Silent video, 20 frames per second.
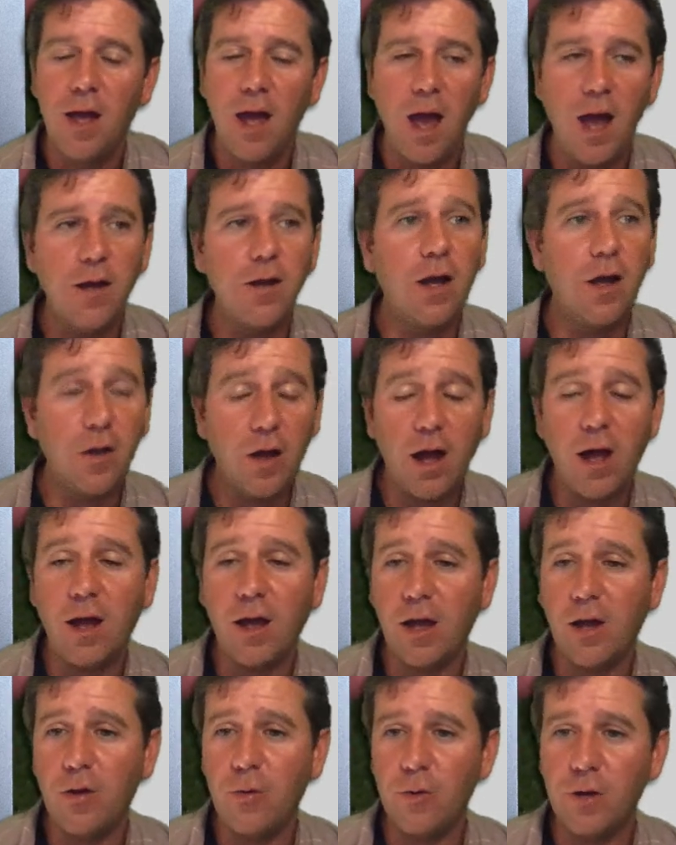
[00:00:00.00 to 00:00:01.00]
And
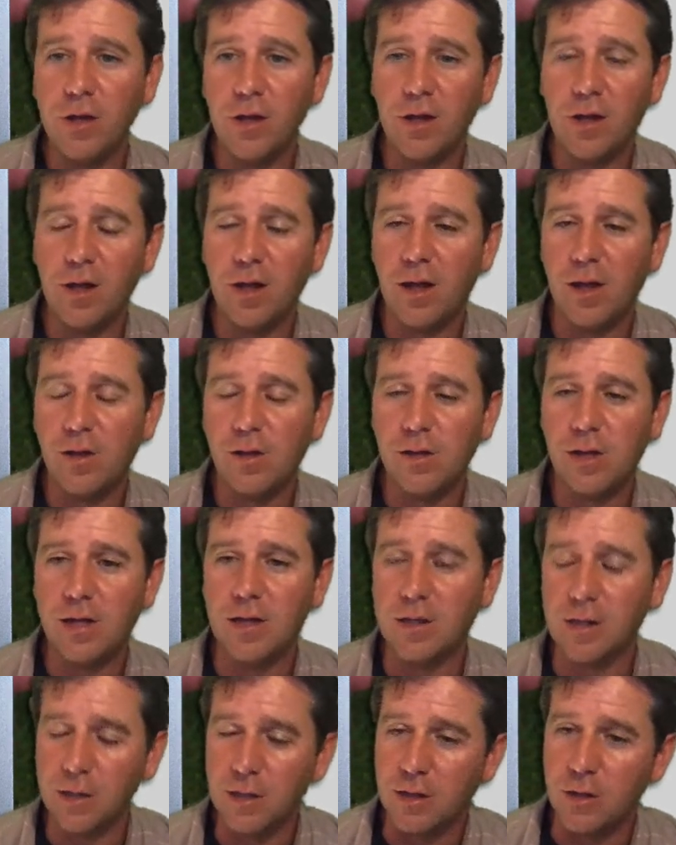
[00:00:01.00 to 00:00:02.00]
I don't want to say
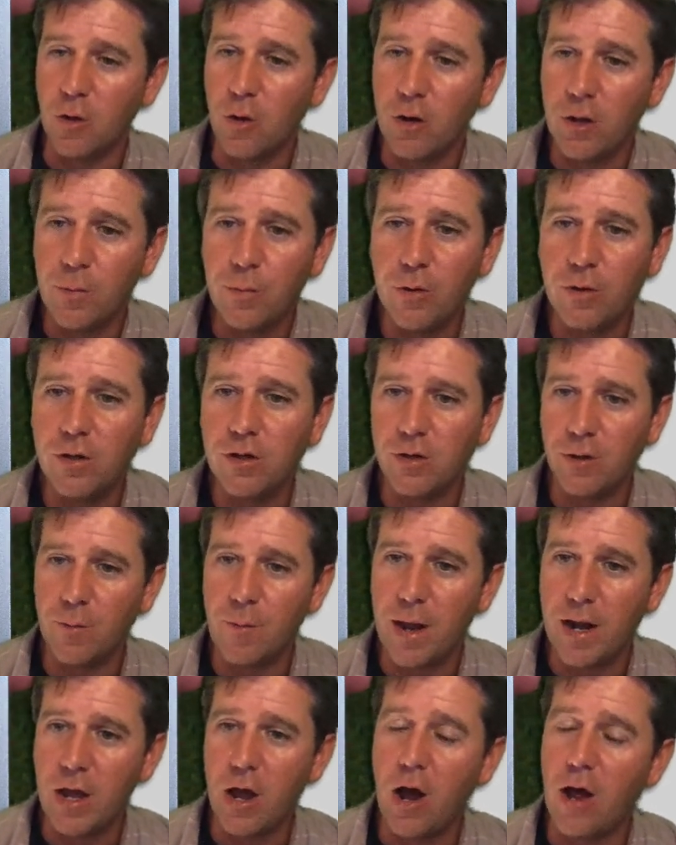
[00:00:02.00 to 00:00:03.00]
that this is the only approach. There are
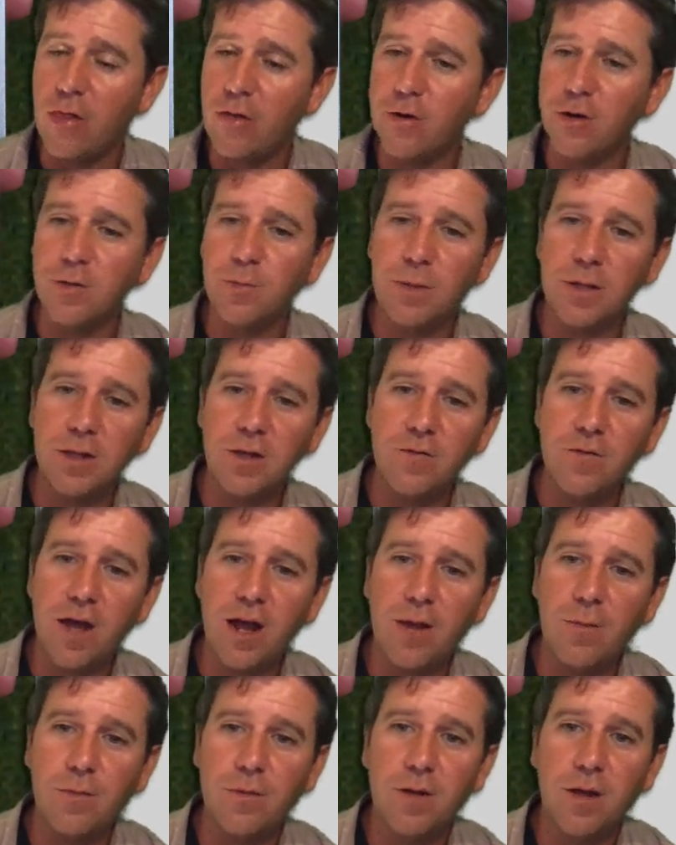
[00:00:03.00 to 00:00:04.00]
many others being
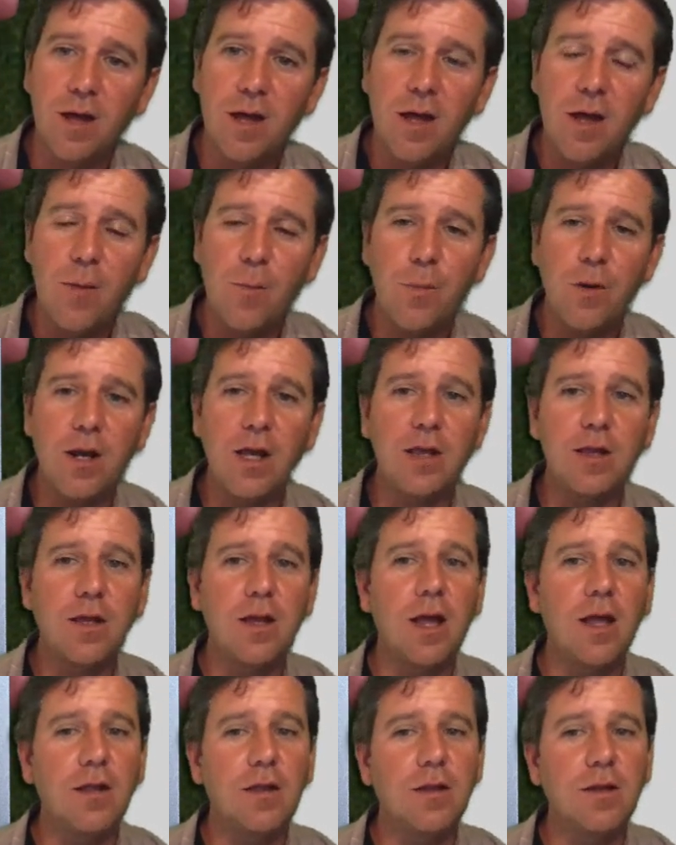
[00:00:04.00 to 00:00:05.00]
developed, but
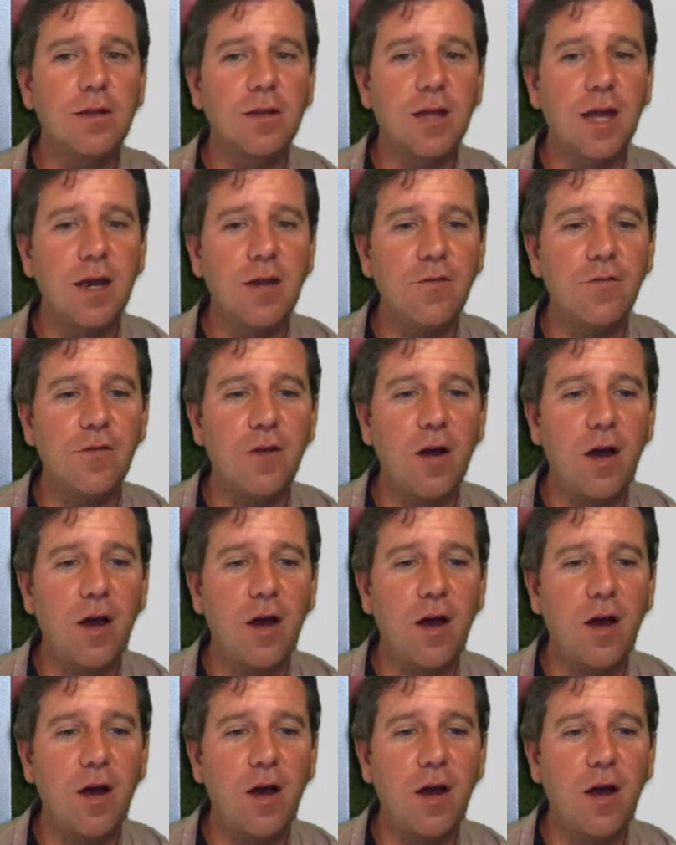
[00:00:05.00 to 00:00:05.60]
it's kind of,